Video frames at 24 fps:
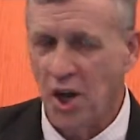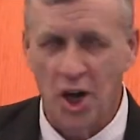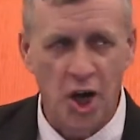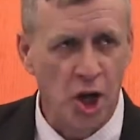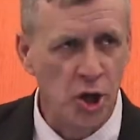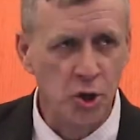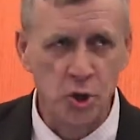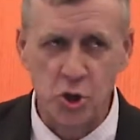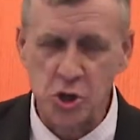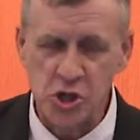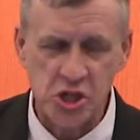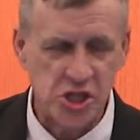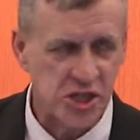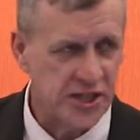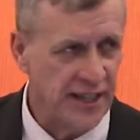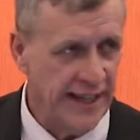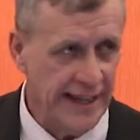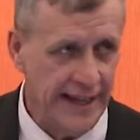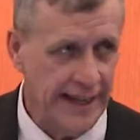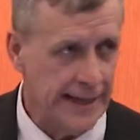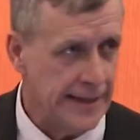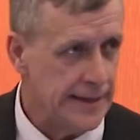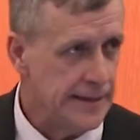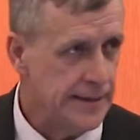
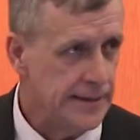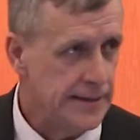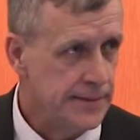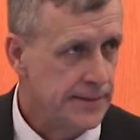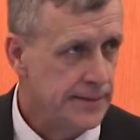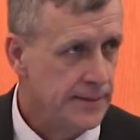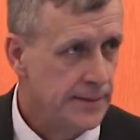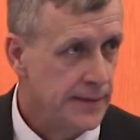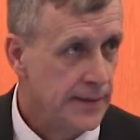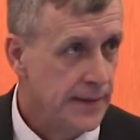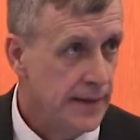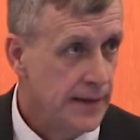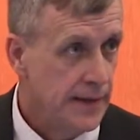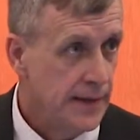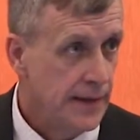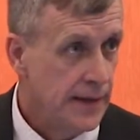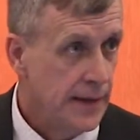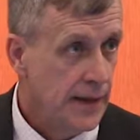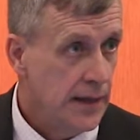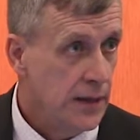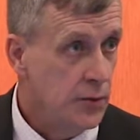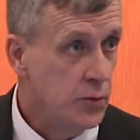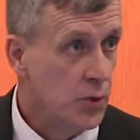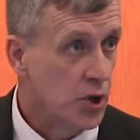understand.
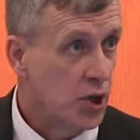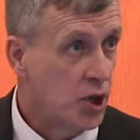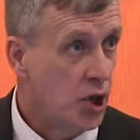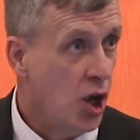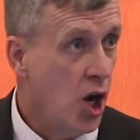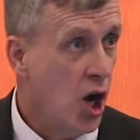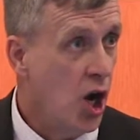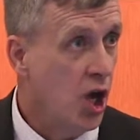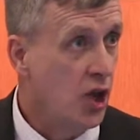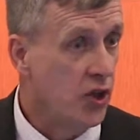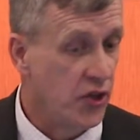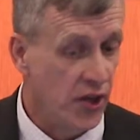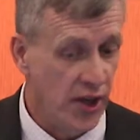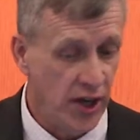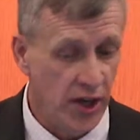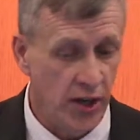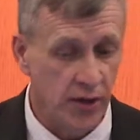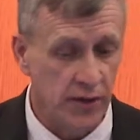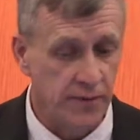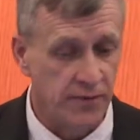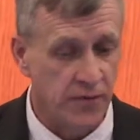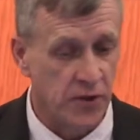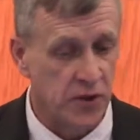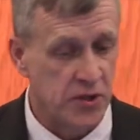And you recall
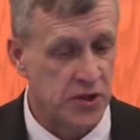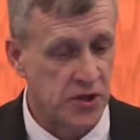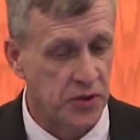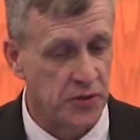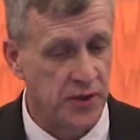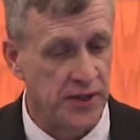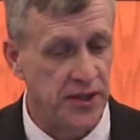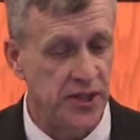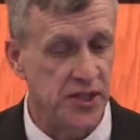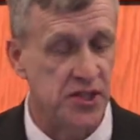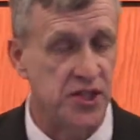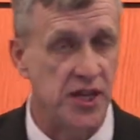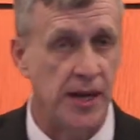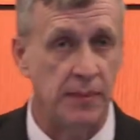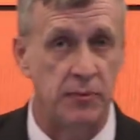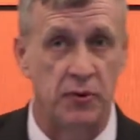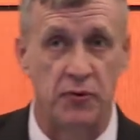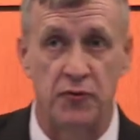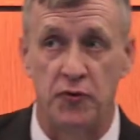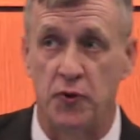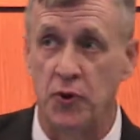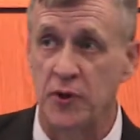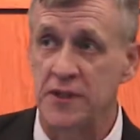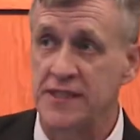there in 1 Corinthians
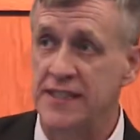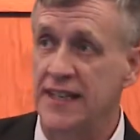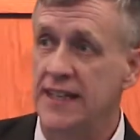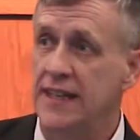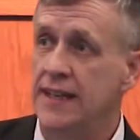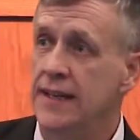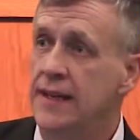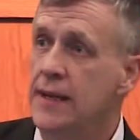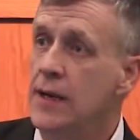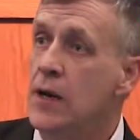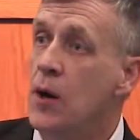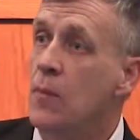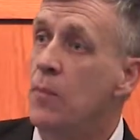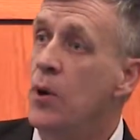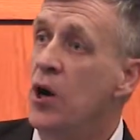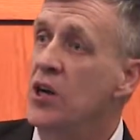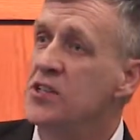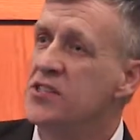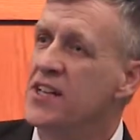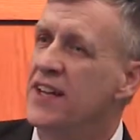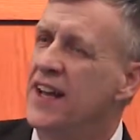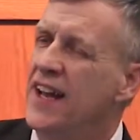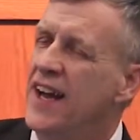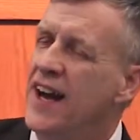chapter 14,
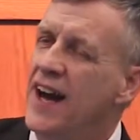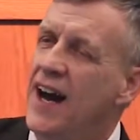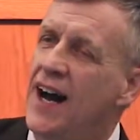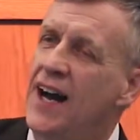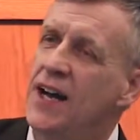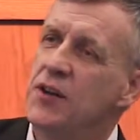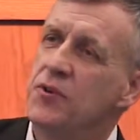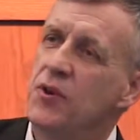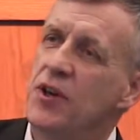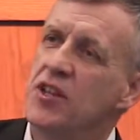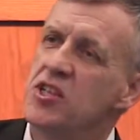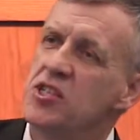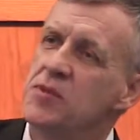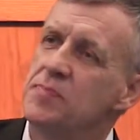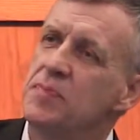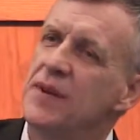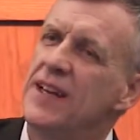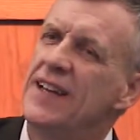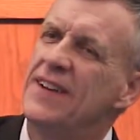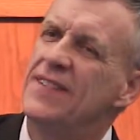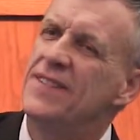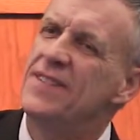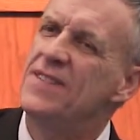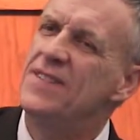Paul said, I'd rather
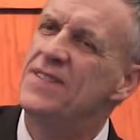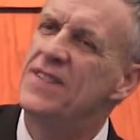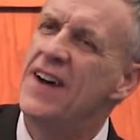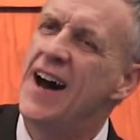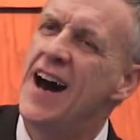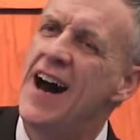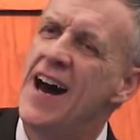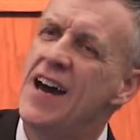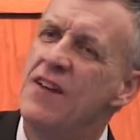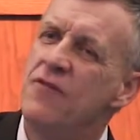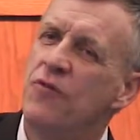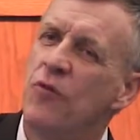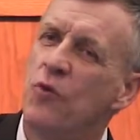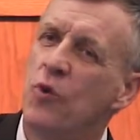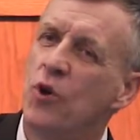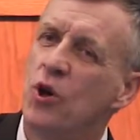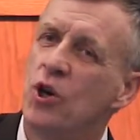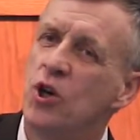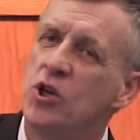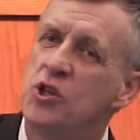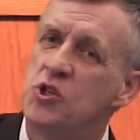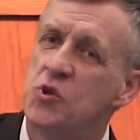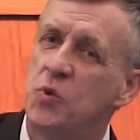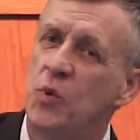speak 5
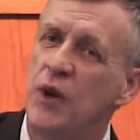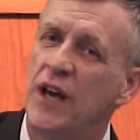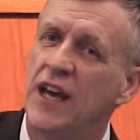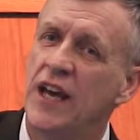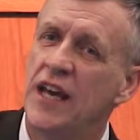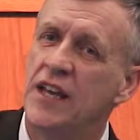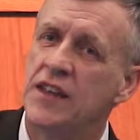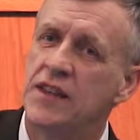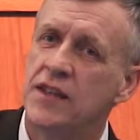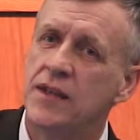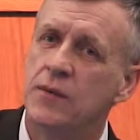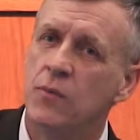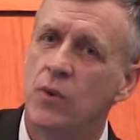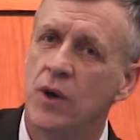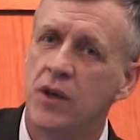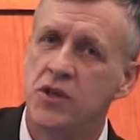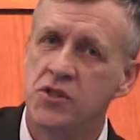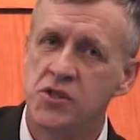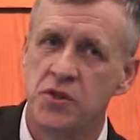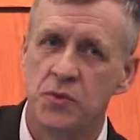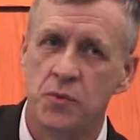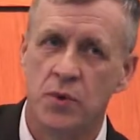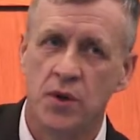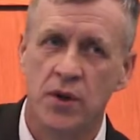words with, and what
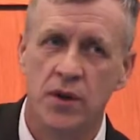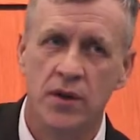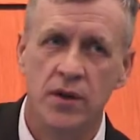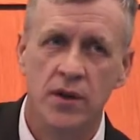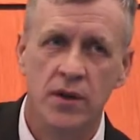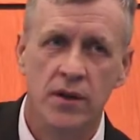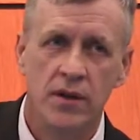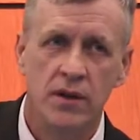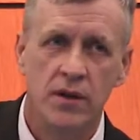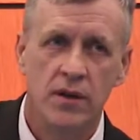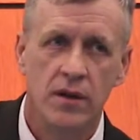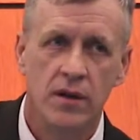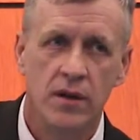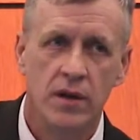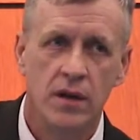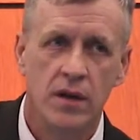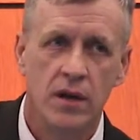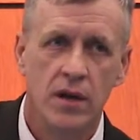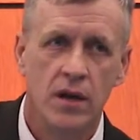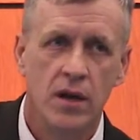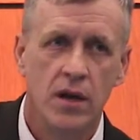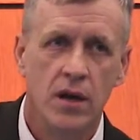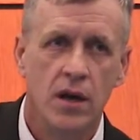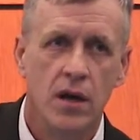is the word?
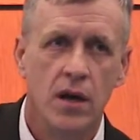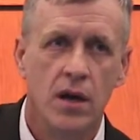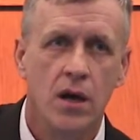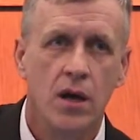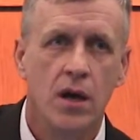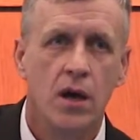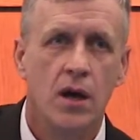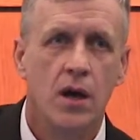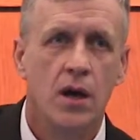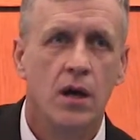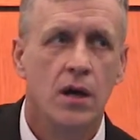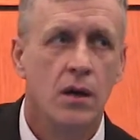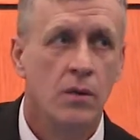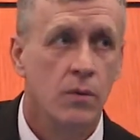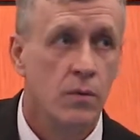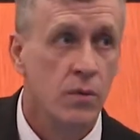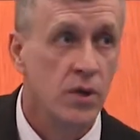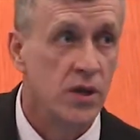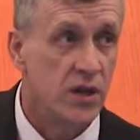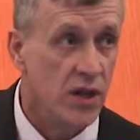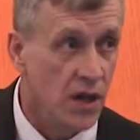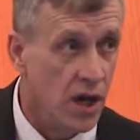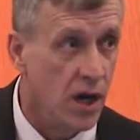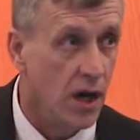
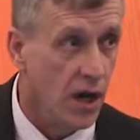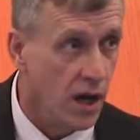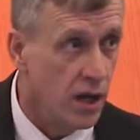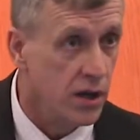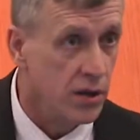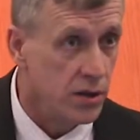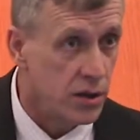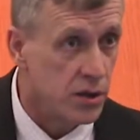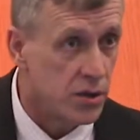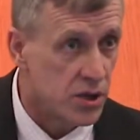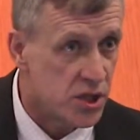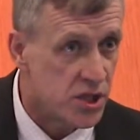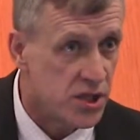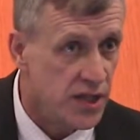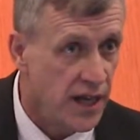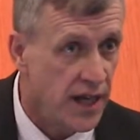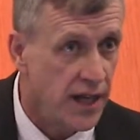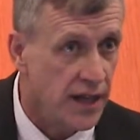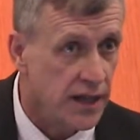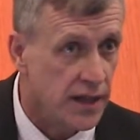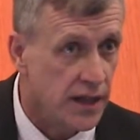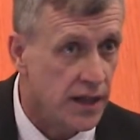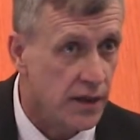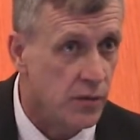With
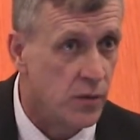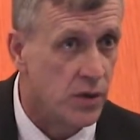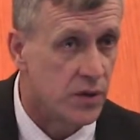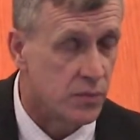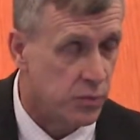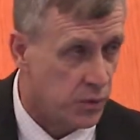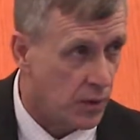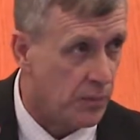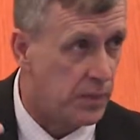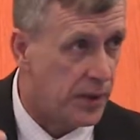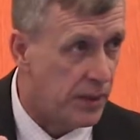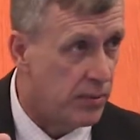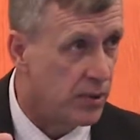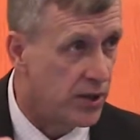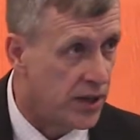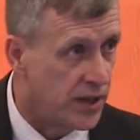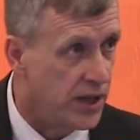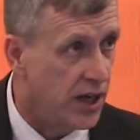understanding, with what people